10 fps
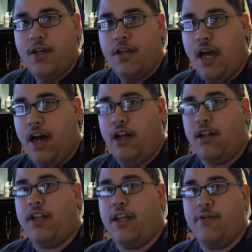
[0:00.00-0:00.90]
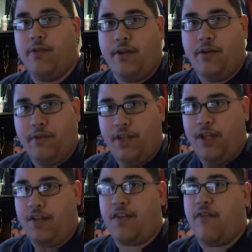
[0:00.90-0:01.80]
the holiday, with
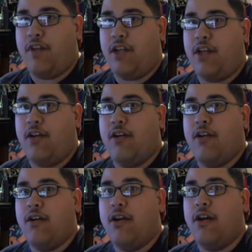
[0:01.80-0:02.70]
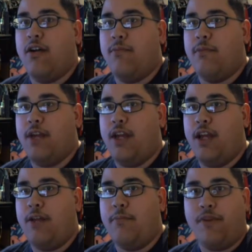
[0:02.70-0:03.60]
Thanksgiving here, and
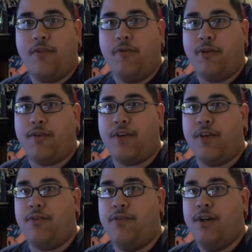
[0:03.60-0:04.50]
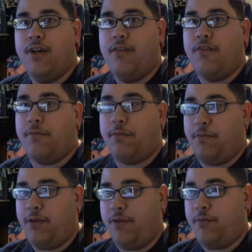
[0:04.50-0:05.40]
a busy work schedule, just been
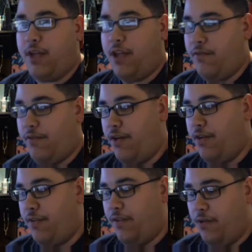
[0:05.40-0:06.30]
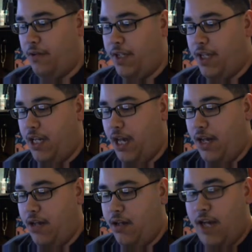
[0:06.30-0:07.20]
putting them together very slowly, and I
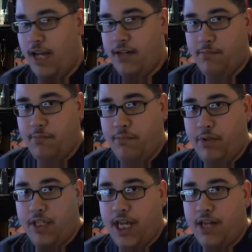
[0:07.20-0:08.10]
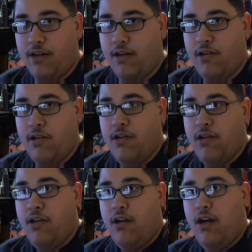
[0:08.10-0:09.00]
got them put together,
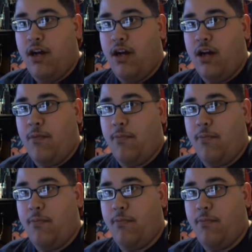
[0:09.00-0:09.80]
um,